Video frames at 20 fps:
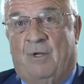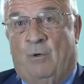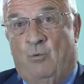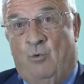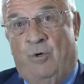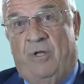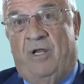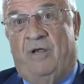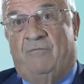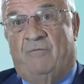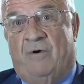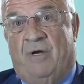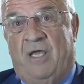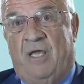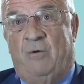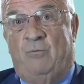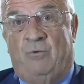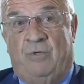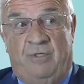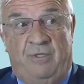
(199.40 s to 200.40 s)
whenever
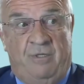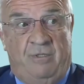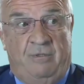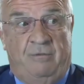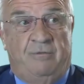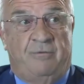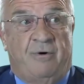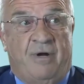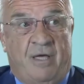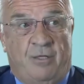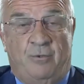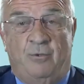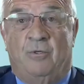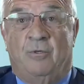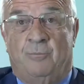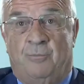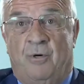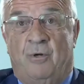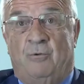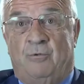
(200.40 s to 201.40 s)
he would try to
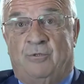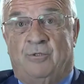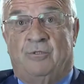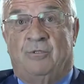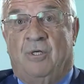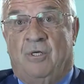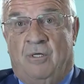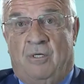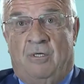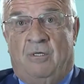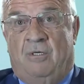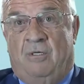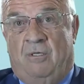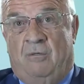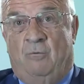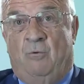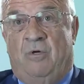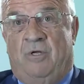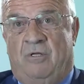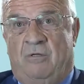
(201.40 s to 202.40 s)
approach
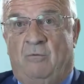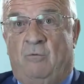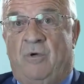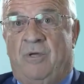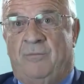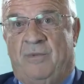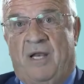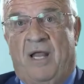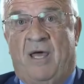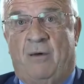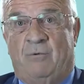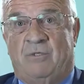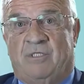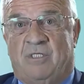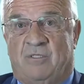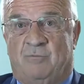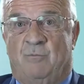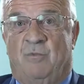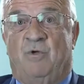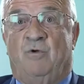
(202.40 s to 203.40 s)
one of the women, I would
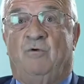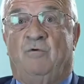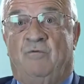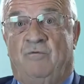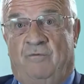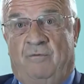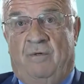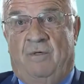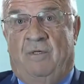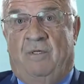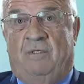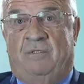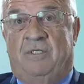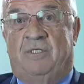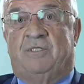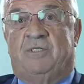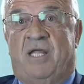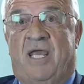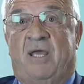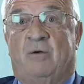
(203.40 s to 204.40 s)
just move to
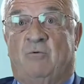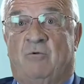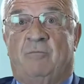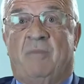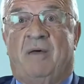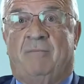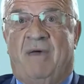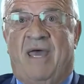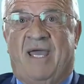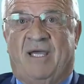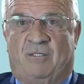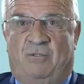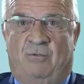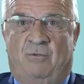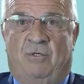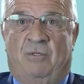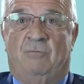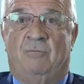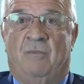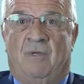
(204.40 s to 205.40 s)
stand with my back
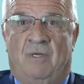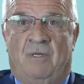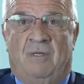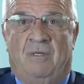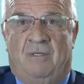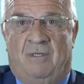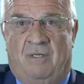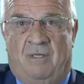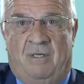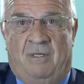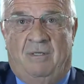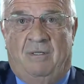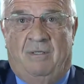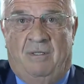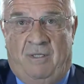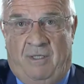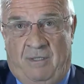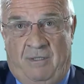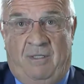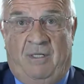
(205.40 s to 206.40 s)
to him,
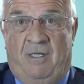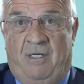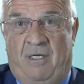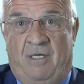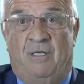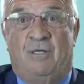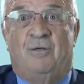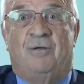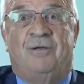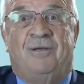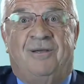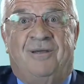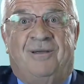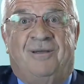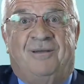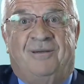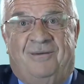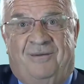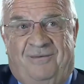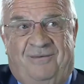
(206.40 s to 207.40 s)
and
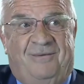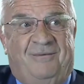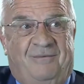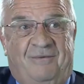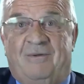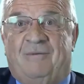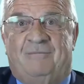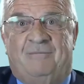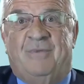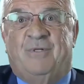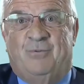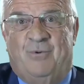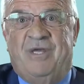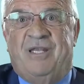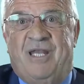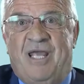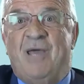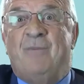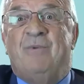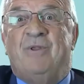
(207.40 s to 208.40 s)

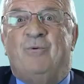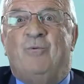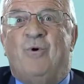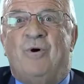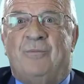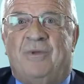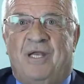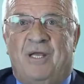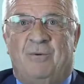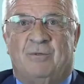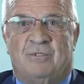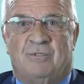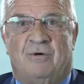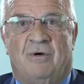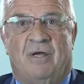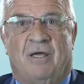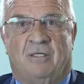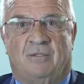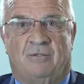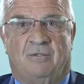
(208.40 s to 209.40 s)
between him and the woman he was
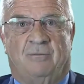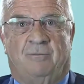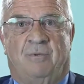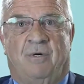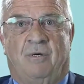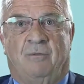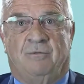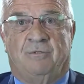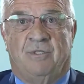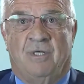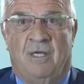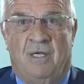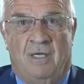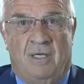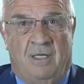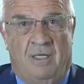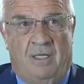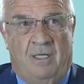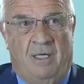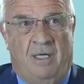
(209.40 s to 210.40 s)
trying to approach,
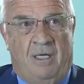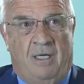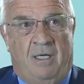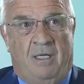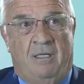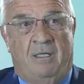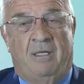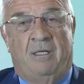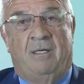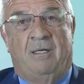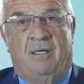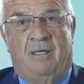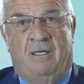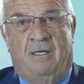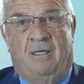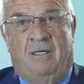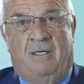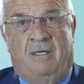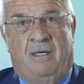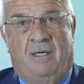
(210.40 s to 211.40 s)
and
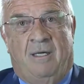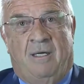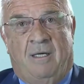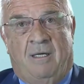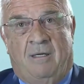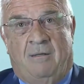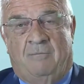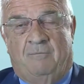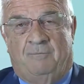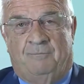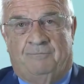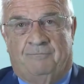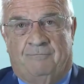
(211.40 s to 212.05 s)
I